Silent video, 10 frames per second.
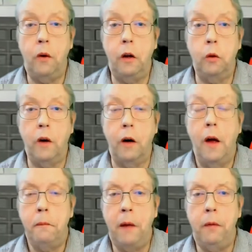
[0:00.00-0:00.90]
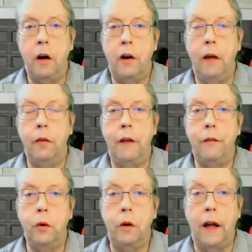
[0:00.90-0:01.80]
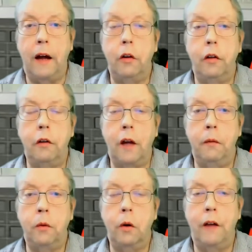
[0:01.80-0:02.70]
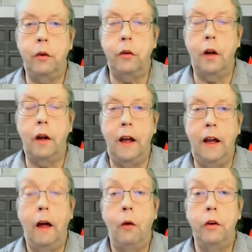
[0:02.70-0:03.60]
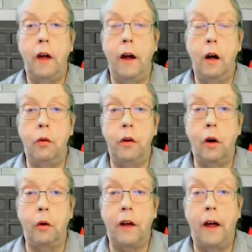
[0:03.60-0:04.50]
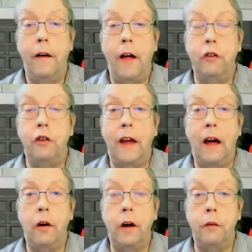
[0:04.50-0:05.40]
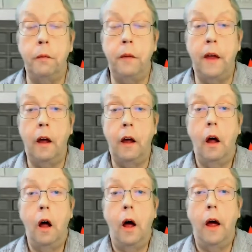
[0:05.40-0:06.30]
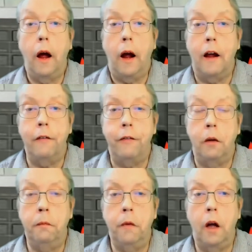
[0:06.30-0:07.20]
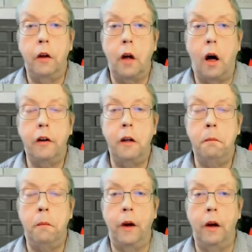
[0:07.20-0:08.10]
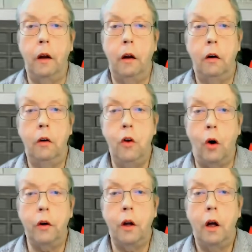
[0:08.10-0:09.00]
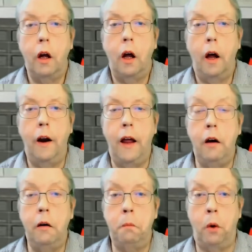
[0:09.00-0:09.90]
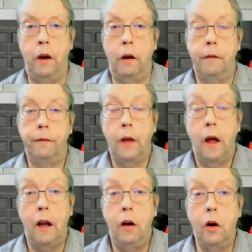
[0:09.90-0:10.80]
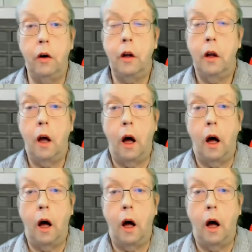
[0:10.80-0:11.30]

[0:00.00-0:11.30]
I will as well. Maybe I'll keep the levels down to the same sort of levels that he was getting good results at and see how I go from there. Gives him a starting point, not an end point, and not